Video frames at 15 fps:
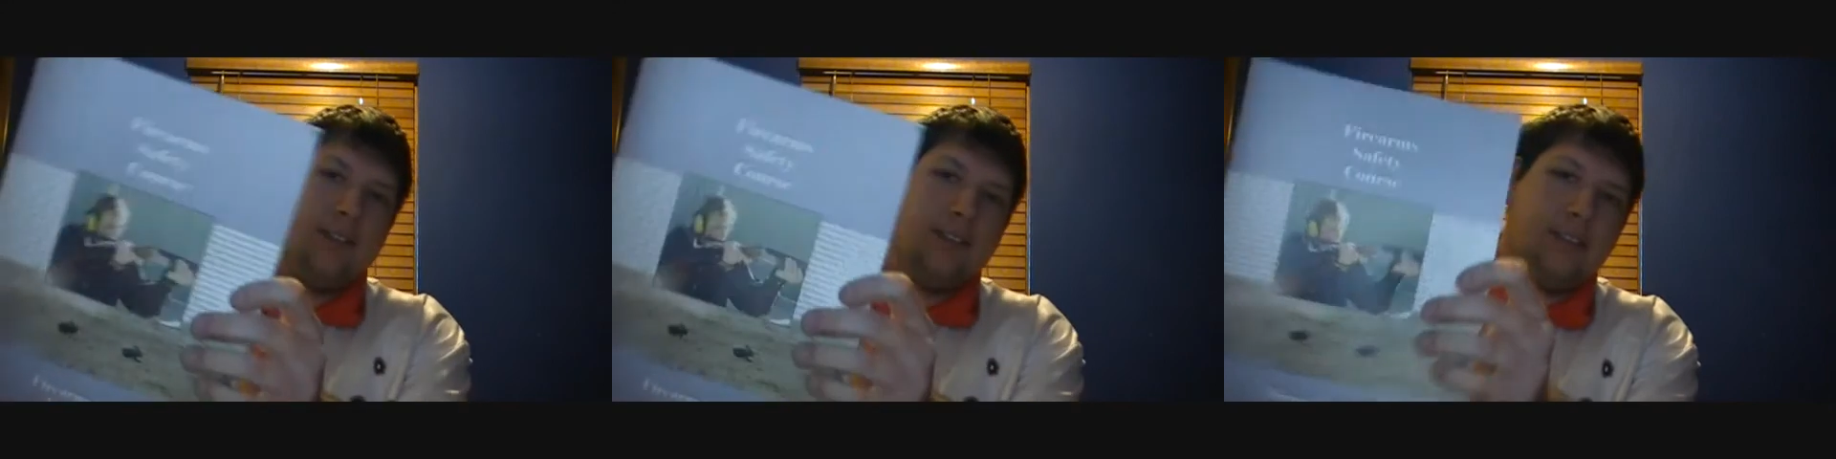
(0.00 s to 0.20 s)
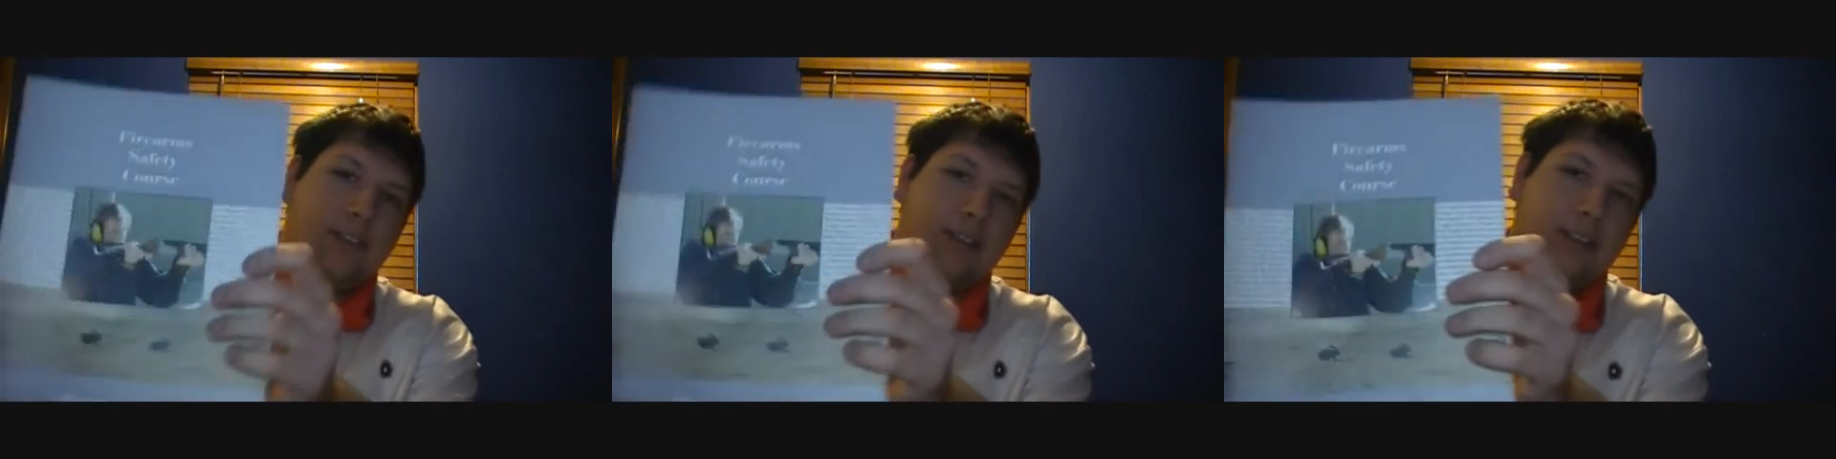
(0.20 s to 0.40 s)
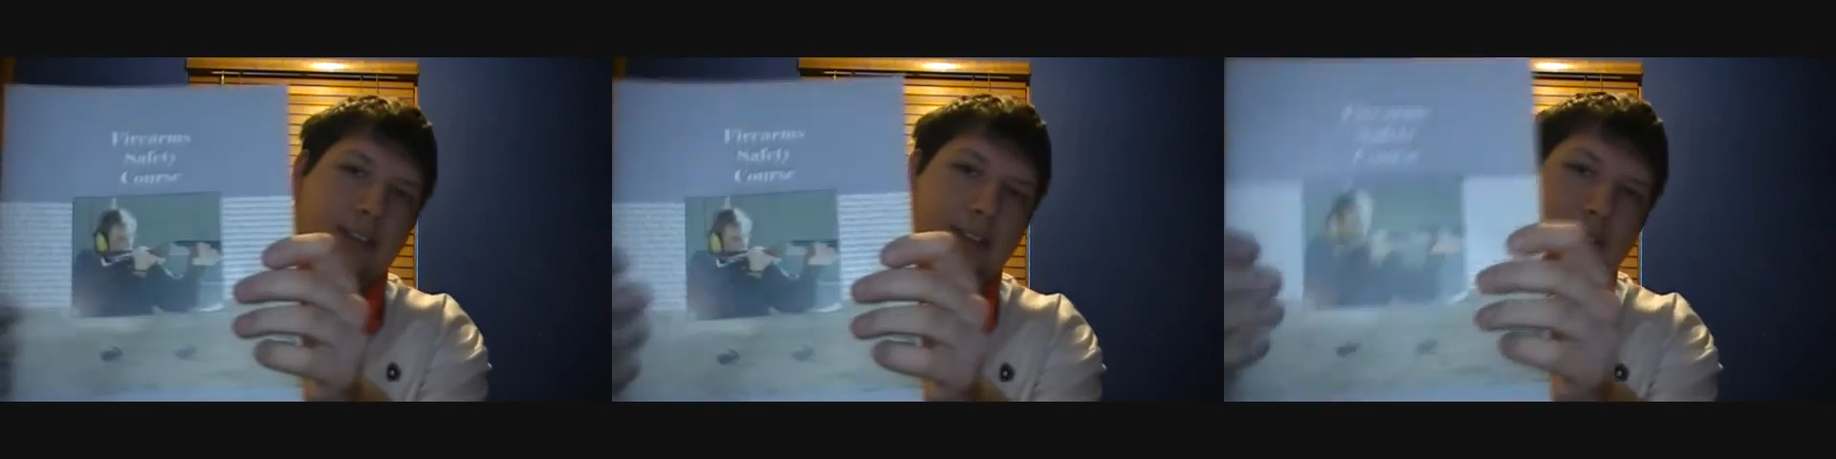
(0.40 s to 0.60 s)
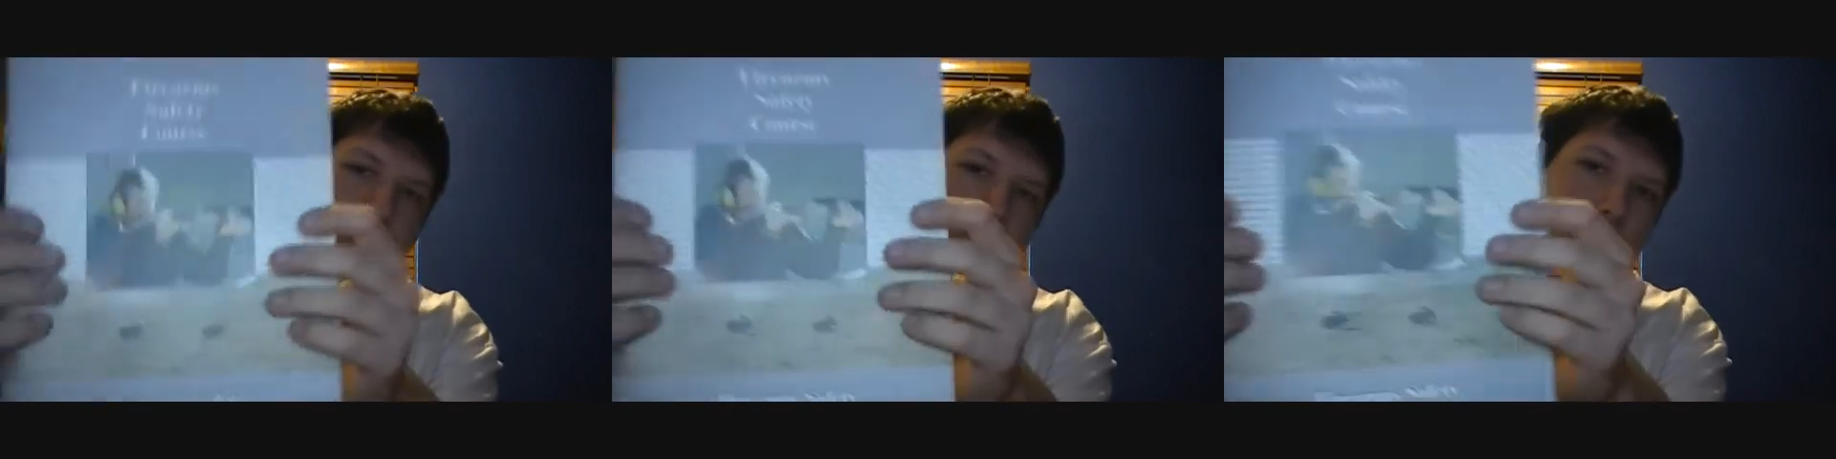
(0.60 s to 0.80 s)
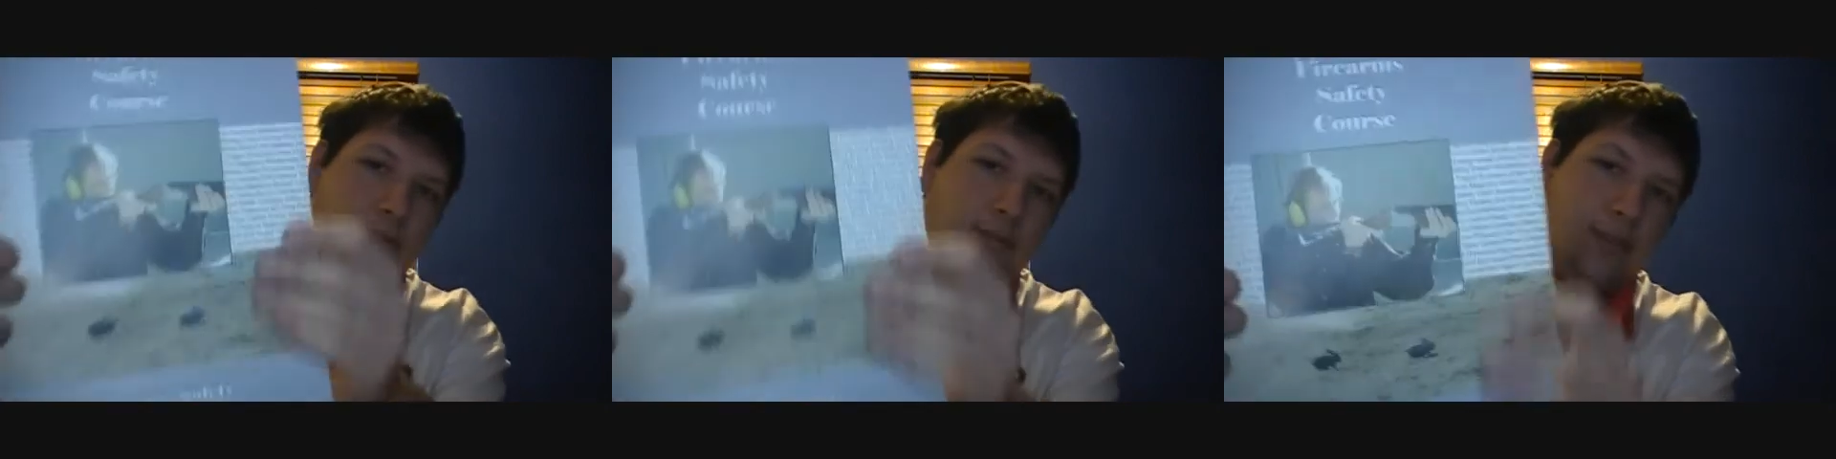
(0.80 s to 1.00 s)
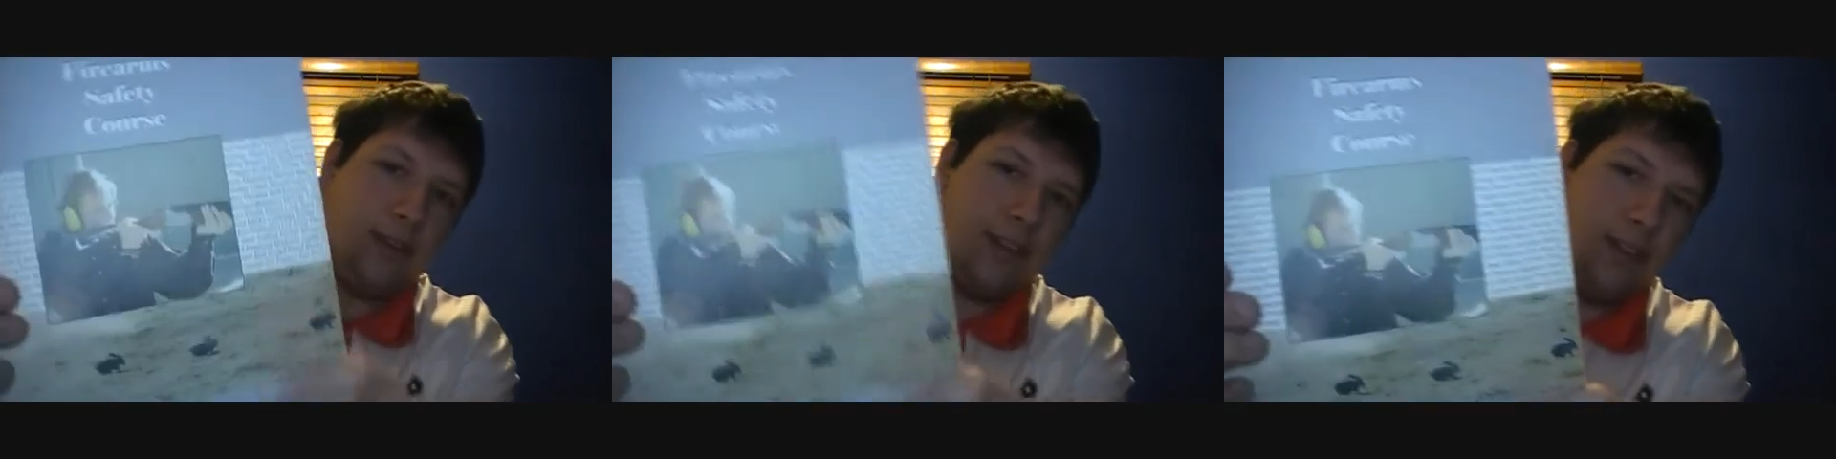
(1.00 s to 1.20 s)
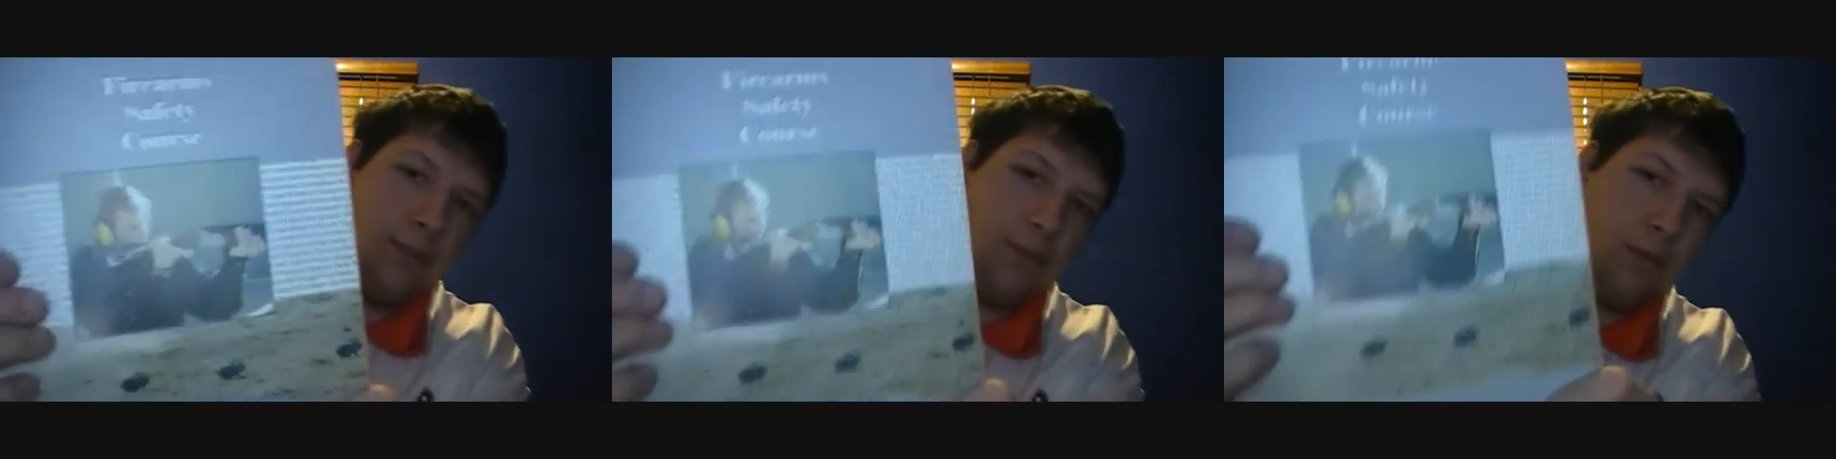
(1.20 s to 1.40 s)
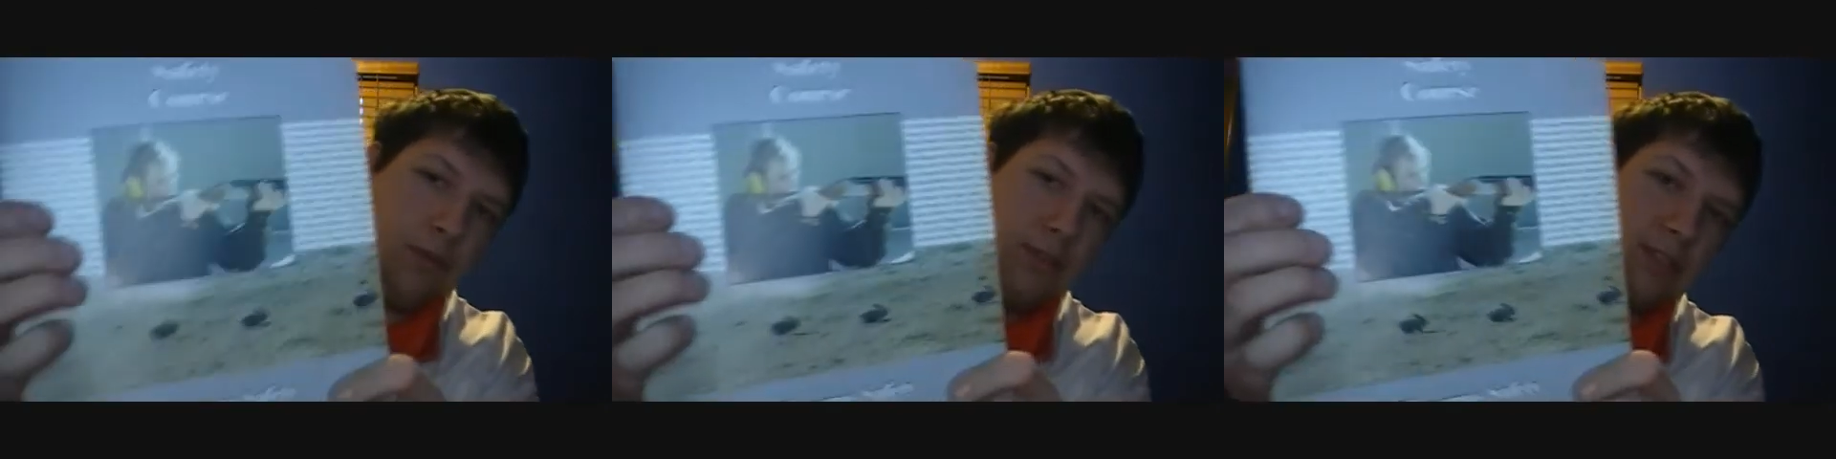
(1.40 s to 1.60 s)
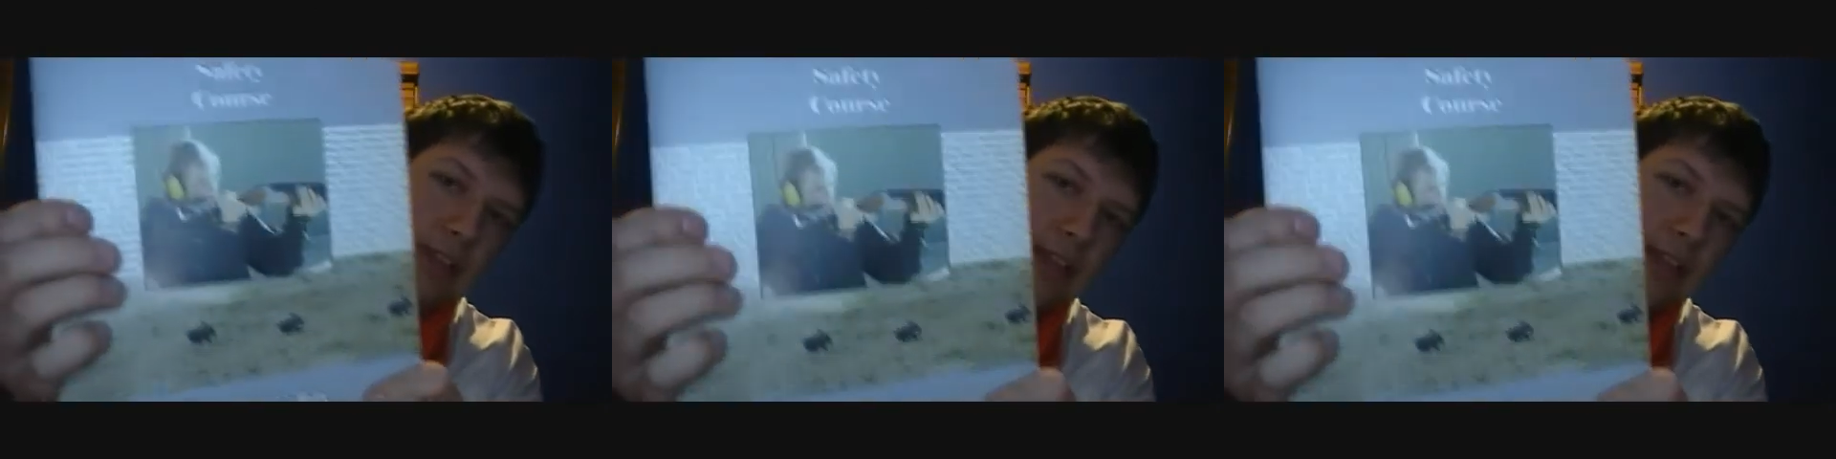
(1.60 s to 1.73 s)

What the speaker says: So this is one of the books